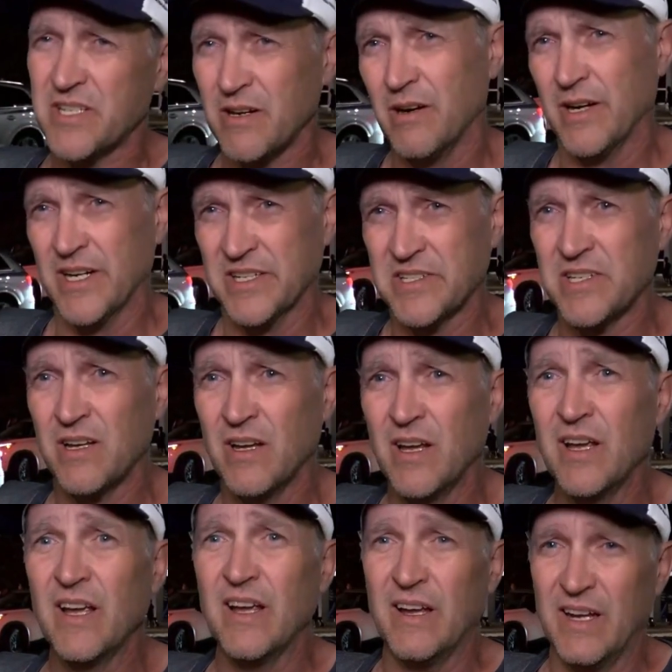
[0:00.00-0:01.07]
serious
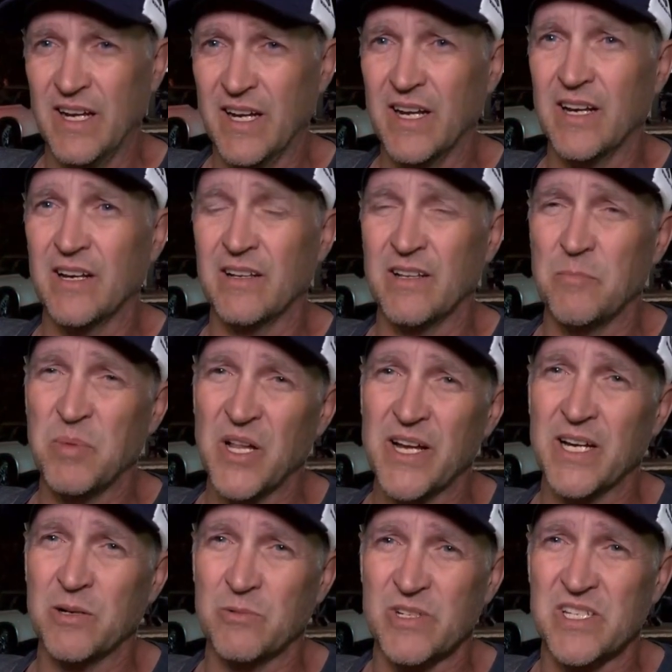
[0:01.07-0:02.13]
and the
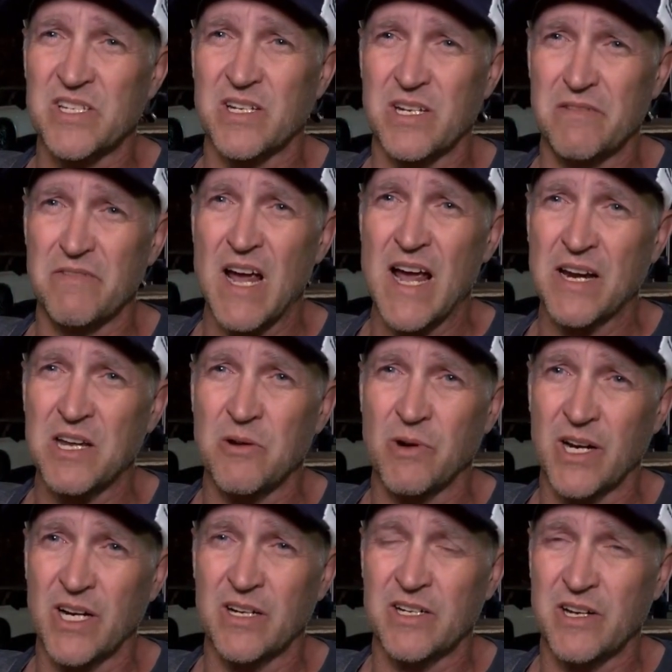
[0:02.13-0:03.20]
plane was
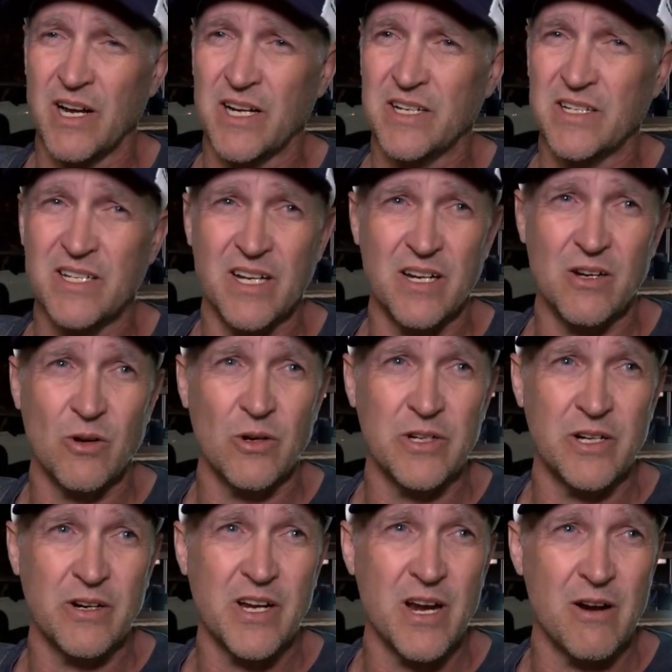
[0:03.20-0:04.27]
evacuated. You had to take
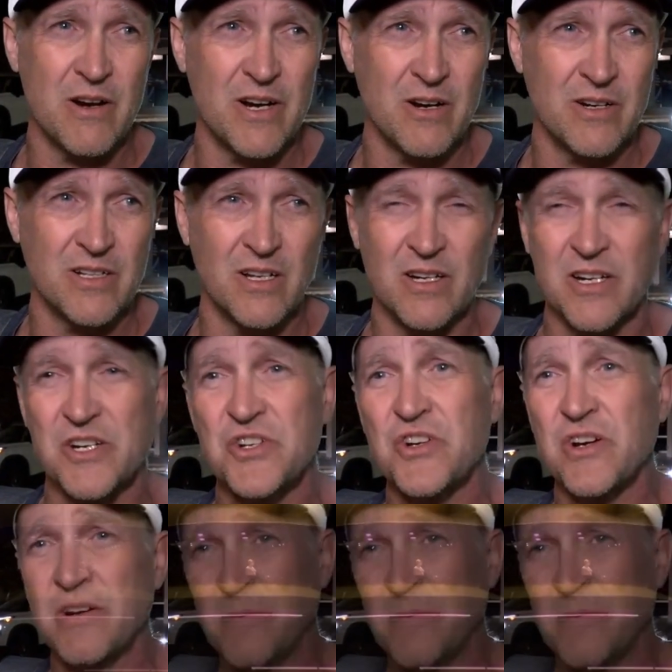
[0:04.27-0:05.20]
all your carry-on luggage.